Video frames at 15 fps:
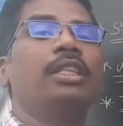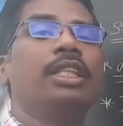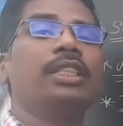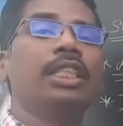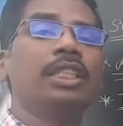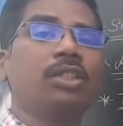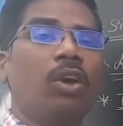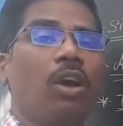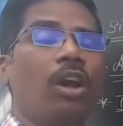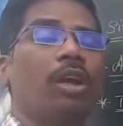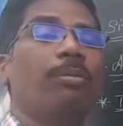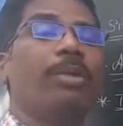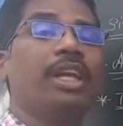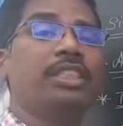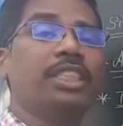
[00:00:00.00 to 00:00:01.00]
This is
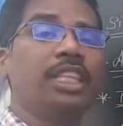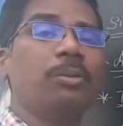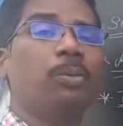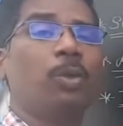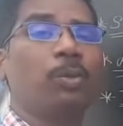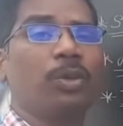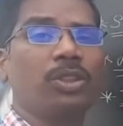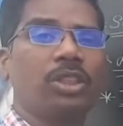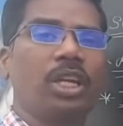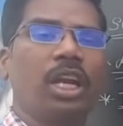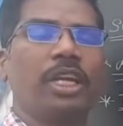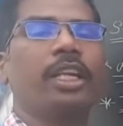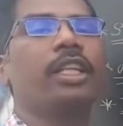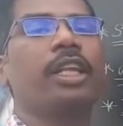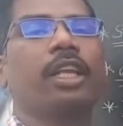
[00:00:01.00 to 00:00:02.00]
called basic
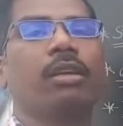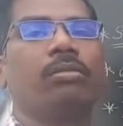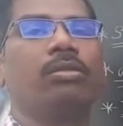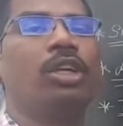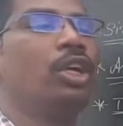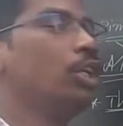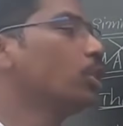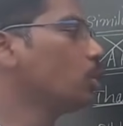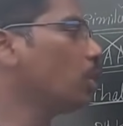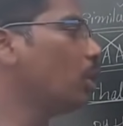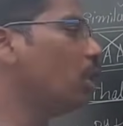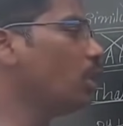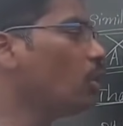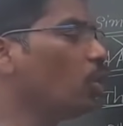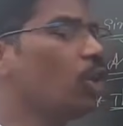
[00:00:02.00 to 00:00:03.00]
proportionality theorem.
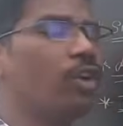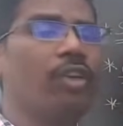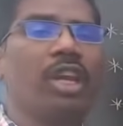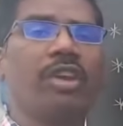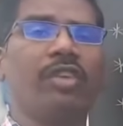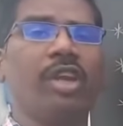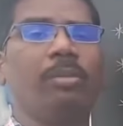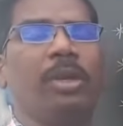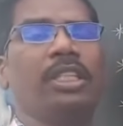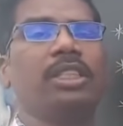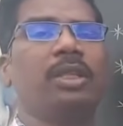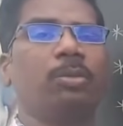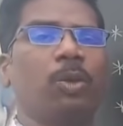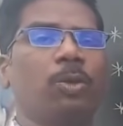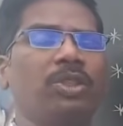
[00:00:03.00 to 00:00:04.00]
So you know very well
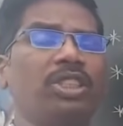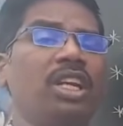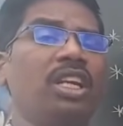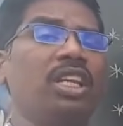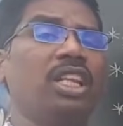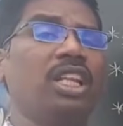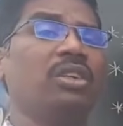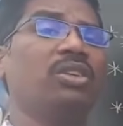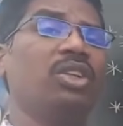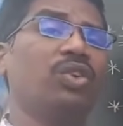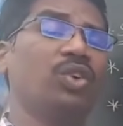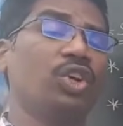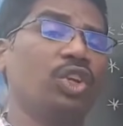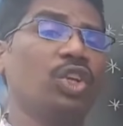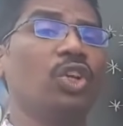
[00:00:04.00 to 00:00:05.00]
basic proportionality theorem,
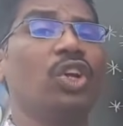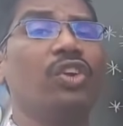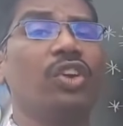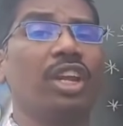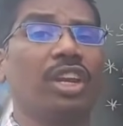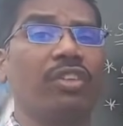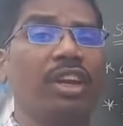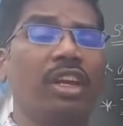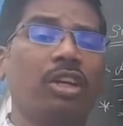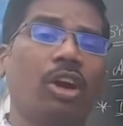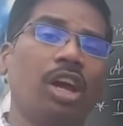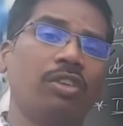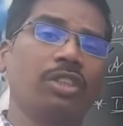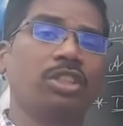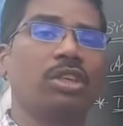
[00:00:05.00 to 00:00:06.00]
you know very well
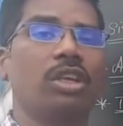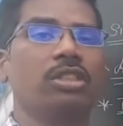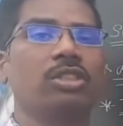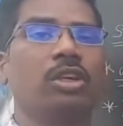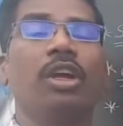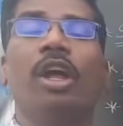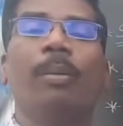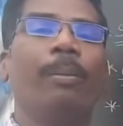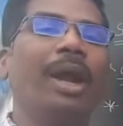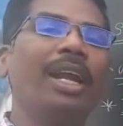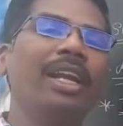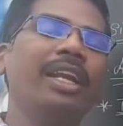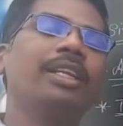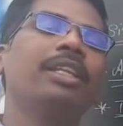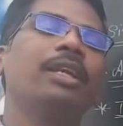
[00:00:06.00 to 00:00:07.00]
converse also.
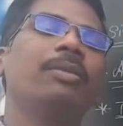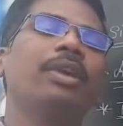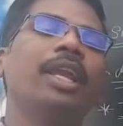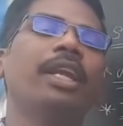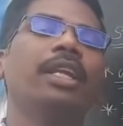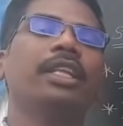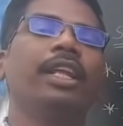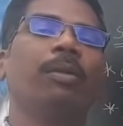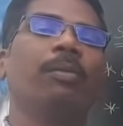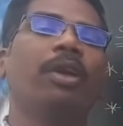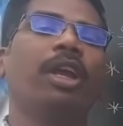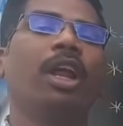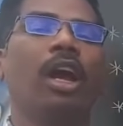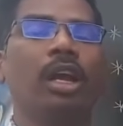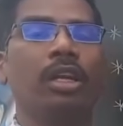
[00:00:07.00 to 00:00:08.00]
But in AAA they
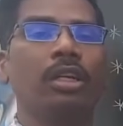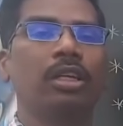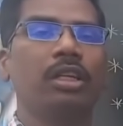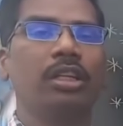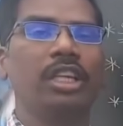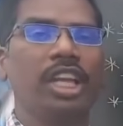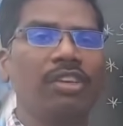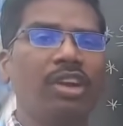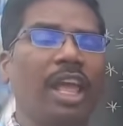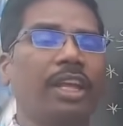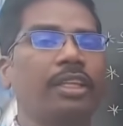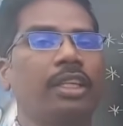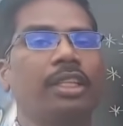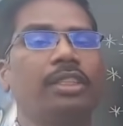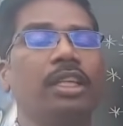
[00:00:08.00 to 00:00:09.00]
may not give
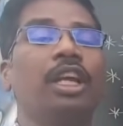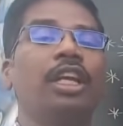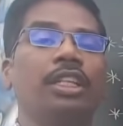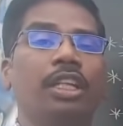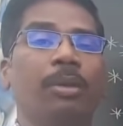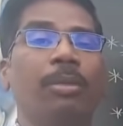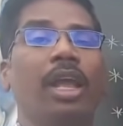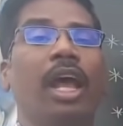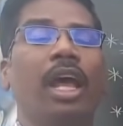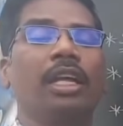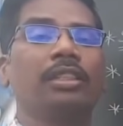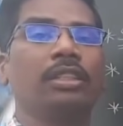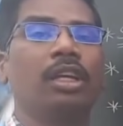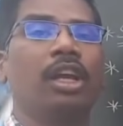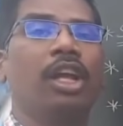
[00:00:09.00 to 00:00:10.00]
like this. They may
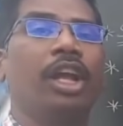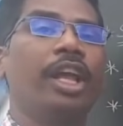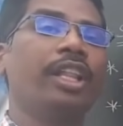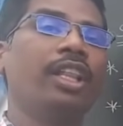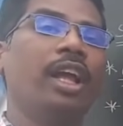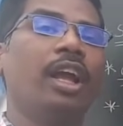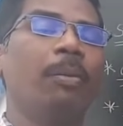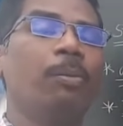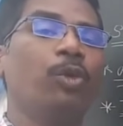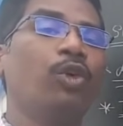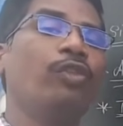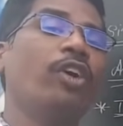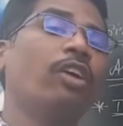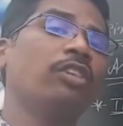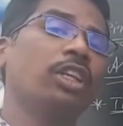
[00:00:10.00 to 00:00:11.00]
ask in the
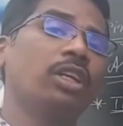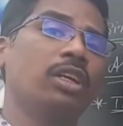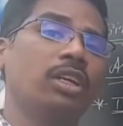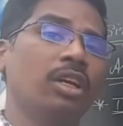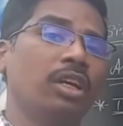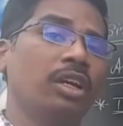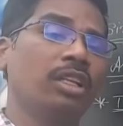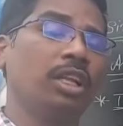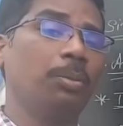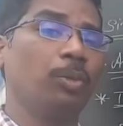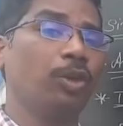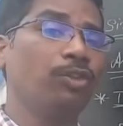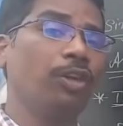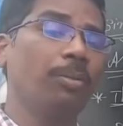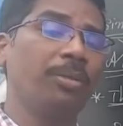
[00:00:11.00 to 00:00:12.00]
proof
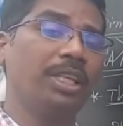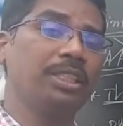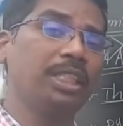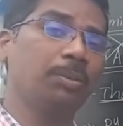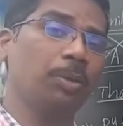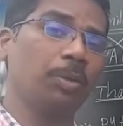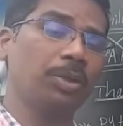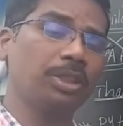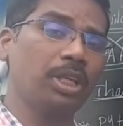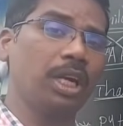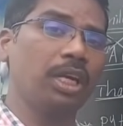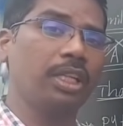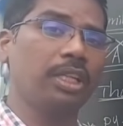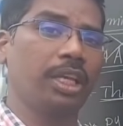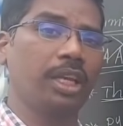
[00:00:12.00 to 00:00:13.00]
of basic
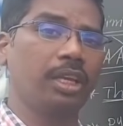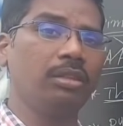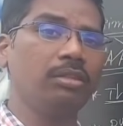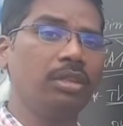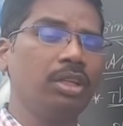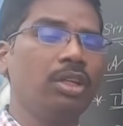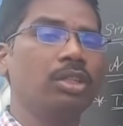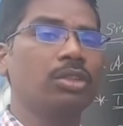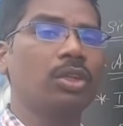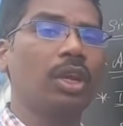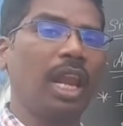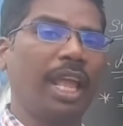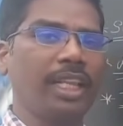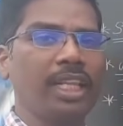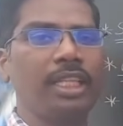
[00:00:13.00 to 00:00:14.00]
proportionality theorem. So
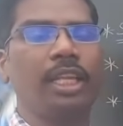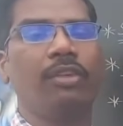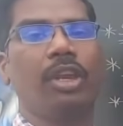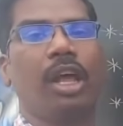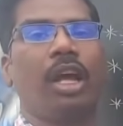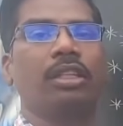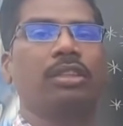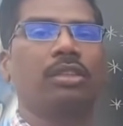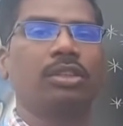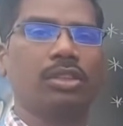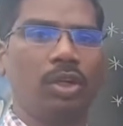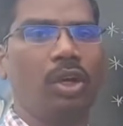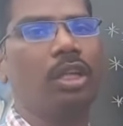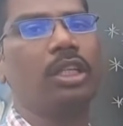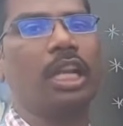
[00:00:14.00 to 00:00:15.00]
like that they will ask.
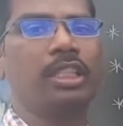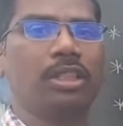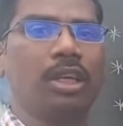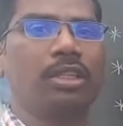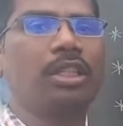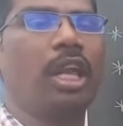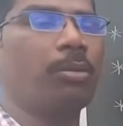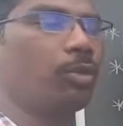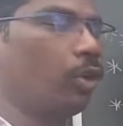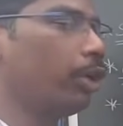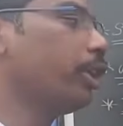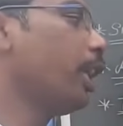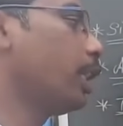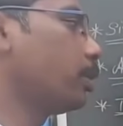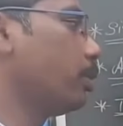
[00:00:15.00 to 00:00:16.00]
So that is also I am
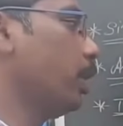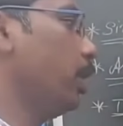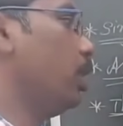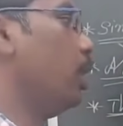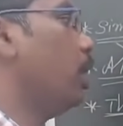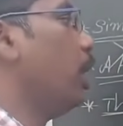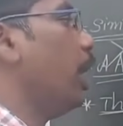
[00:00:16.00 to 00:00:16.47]
going to explain.